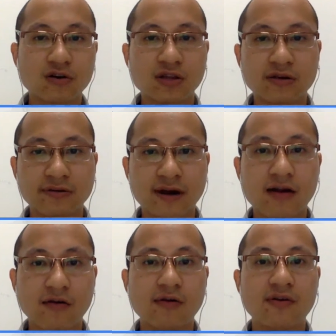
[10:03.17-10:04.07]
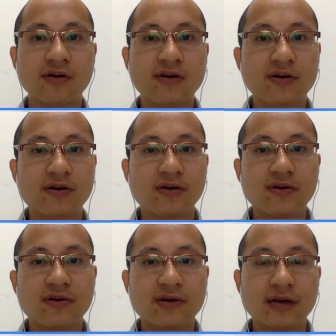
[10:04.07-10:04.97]
on the ground.
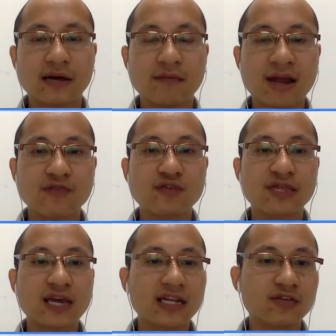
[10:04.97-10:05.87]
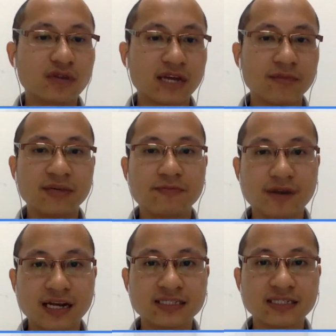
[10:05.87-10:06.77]
By doing that, you can be
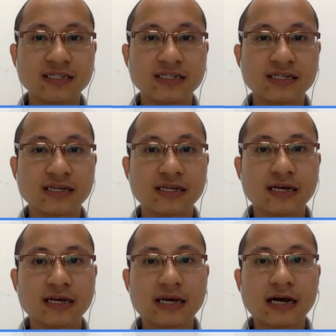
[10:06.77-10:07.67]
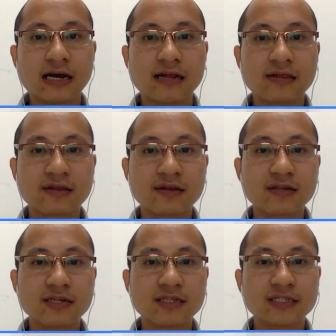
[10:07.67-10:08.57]
present. Third
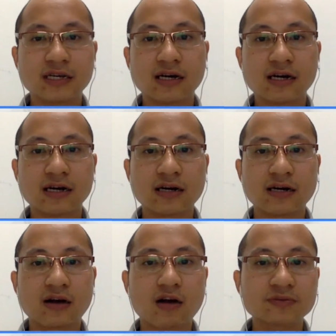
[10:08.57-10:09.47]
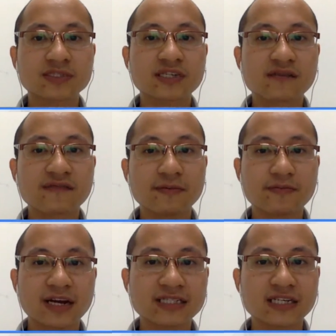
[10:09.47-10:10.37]
is observe the
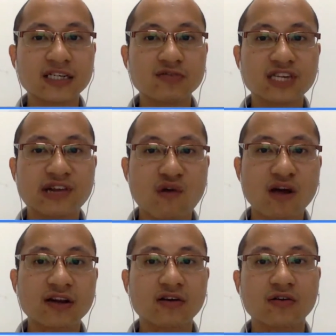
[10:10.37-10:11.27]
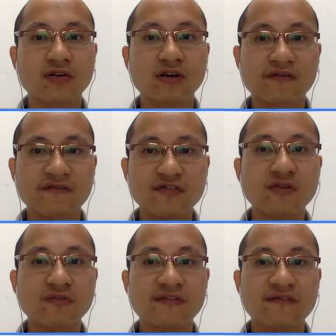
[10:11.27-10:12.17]
present using one or a few
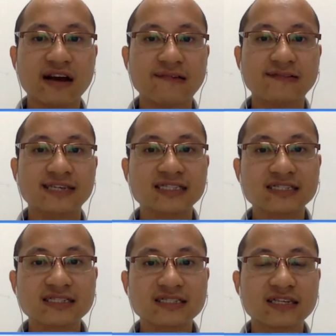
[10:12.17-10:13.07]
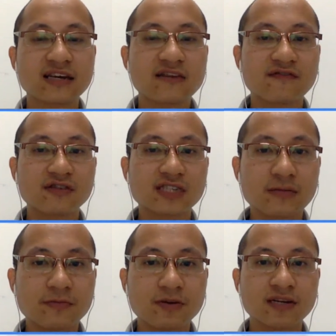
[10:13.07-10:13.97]
of the five senses. For
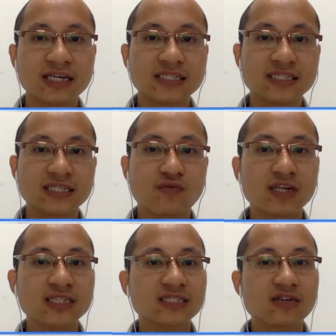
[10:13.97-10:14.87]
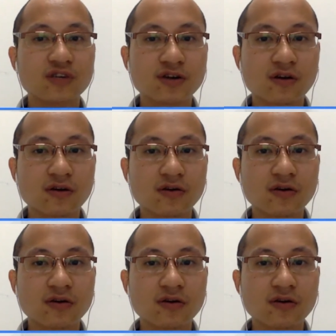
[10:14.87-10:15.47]
example, like see what is going on,